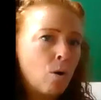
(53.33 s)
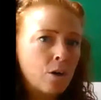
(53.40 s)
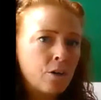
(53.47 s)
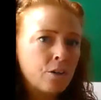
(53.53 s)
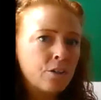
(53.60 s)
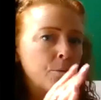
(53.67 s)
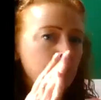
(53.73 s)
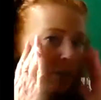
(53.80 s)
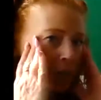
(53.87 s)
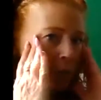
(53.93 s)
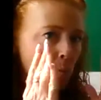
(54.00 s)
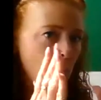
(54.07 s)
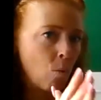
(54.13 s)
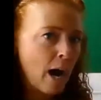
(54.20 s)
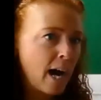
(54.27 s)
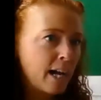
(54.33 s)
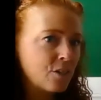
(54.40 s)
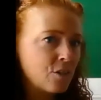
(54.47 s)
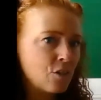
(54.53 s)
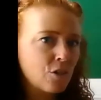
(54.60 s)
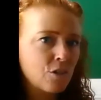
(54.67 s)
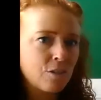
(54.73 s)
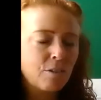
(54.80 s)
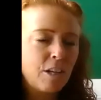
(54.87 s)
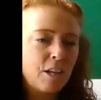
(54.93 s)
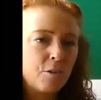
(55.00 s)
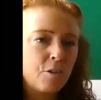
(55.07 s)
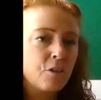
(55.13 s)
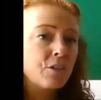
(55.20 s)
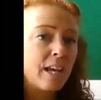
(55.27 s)
water them and you watch
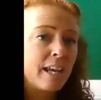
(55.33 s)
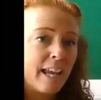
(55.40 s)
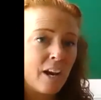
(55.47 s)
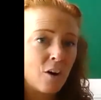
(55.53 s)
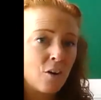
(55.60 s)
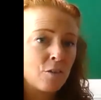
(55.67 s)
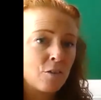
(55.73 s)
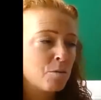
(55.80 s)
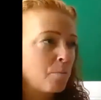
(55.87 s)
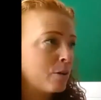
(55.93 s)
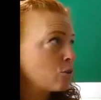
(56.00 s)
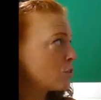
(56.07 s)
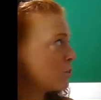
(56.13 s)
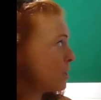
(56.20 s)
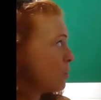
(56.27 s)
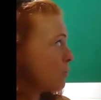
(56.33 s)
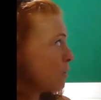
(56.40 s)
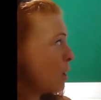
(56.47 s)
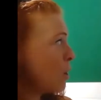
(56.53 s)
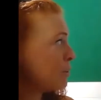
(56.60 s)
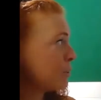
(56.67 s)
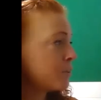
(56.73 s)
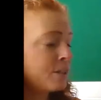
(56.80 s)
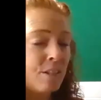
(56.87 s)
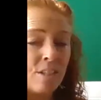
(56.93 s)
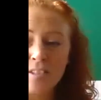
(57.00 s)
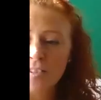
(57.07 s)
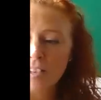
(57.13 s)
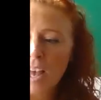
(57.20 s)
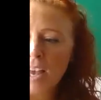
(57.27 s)
and you take care of them to make sure they grow and they're in the
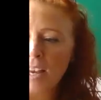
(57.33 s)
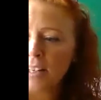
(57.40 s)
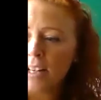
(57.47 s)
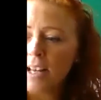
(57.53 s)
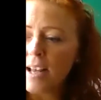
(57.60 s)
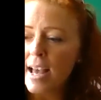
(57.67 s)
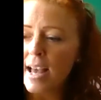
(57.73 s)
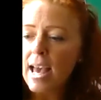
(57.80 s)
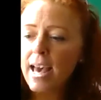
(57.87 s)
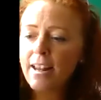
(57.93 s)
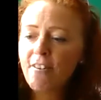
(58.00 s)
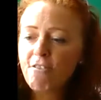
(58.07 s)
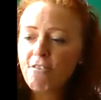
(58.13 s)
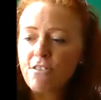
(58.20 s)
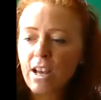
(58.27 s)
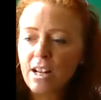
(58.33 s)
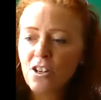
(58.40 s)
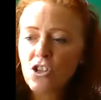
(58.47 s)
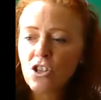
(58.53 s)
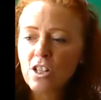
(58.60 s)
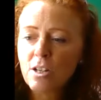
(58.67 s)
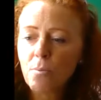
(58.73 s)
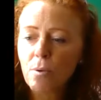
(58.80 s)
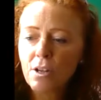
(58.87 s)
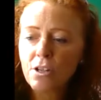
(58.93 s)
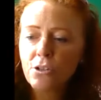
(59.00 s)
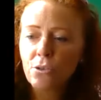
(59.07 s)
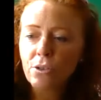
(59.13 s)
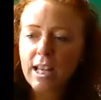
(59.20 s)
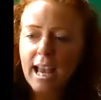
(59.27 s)
sun. And eventually what
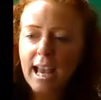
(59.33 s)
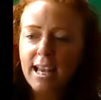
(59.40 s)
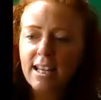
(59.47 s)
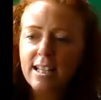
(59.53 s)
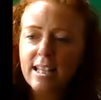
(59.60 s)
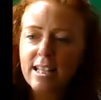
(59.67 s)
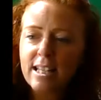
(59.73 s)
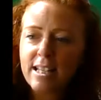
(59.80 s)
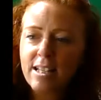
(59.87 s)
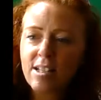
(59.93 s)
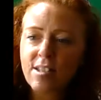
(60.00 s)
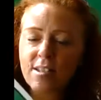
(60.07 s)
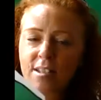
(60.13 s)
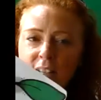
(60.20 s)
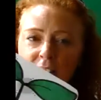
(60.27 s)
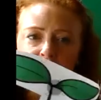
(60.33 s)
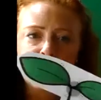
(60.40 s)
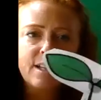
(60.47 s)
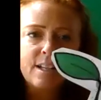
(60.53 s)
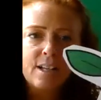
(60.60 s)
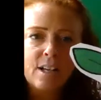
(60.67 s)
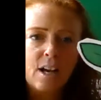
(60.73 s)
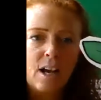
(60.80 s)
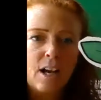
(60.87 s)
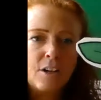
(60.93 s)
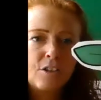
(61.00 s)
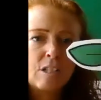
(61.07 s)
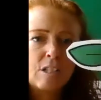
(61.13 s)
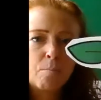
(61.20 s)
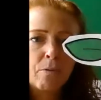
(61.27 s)
you'll get is a
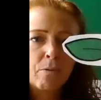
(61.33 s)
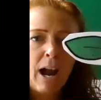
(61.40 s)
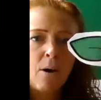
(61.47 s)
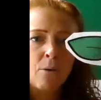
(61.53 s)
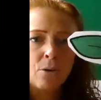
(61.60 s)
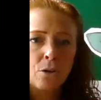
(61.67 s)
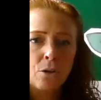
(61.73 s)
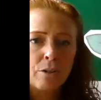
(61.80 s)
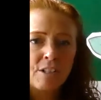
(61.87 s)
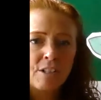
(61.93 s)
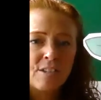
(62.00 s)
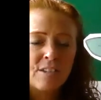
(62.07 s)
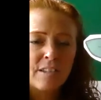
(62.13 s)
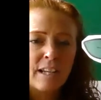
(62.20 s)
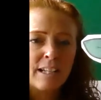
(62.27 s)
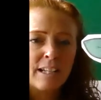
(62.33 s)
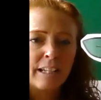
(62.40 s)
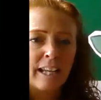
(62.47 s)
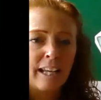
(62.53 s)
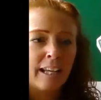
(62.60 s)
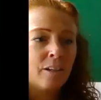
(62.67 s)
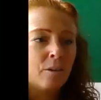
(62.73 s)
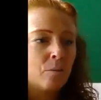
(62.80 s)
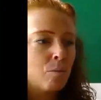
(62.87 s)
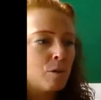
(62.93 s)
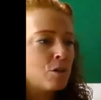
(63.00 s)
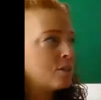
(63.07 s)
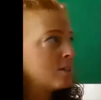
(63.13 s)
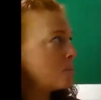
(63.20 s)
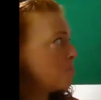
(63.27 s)
sprout or a seedling,
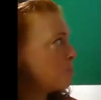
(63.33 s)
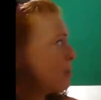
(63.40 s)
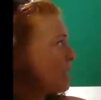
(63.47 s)
which is a